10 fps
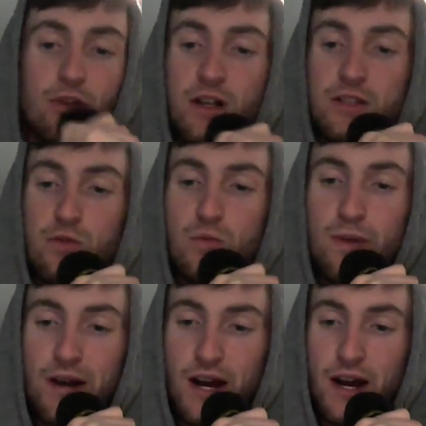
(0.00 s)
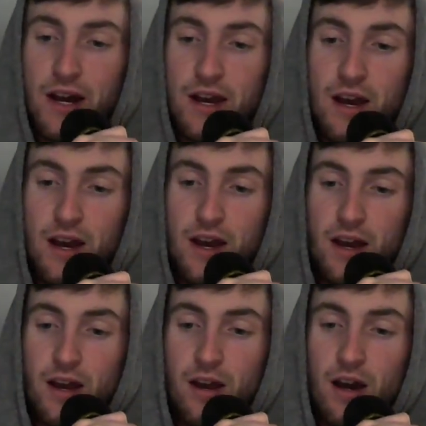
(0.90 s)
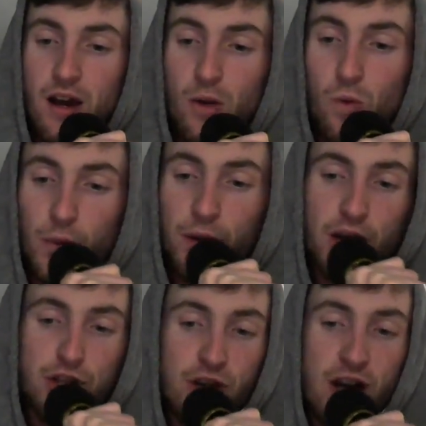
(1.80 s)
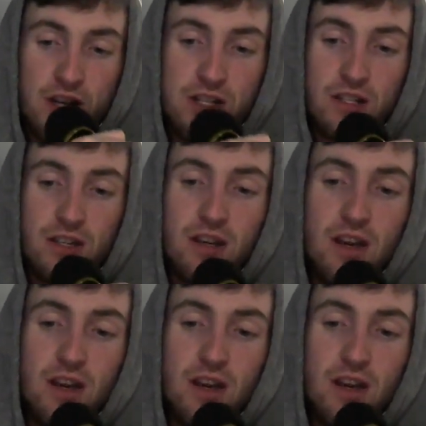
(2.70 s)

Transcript: brought to you by 100 actually.